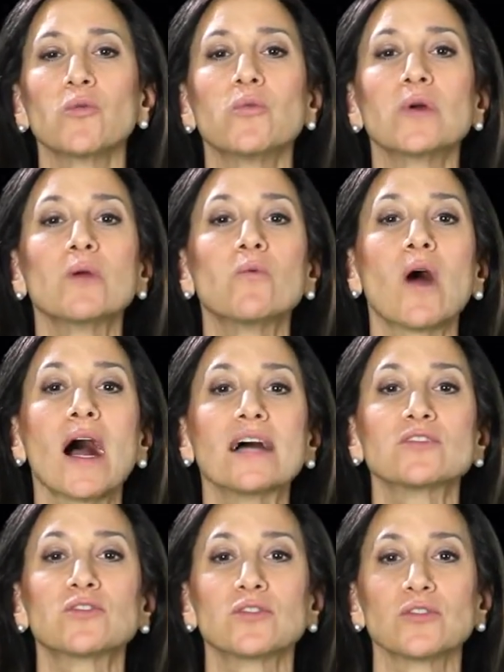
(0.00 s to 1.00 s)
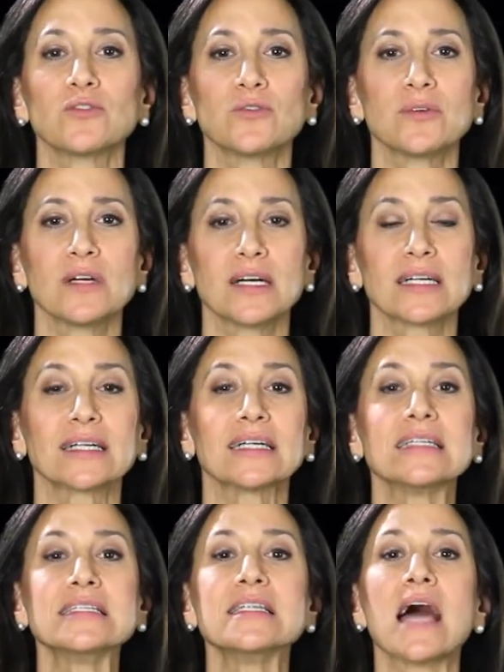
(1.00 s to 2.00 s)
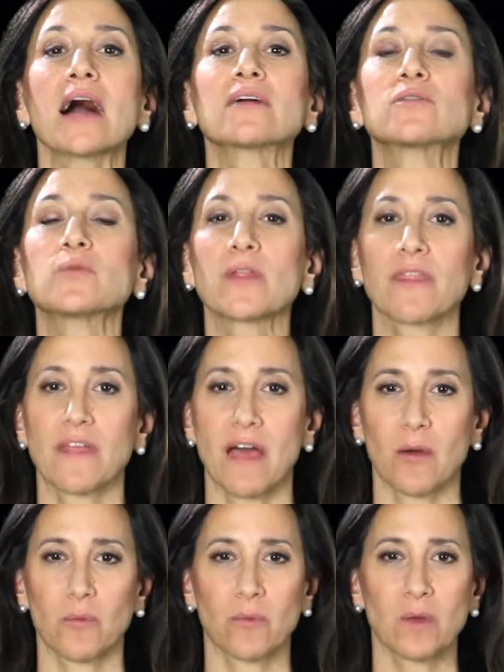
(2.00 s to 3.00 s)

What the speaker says: we want to connect with them.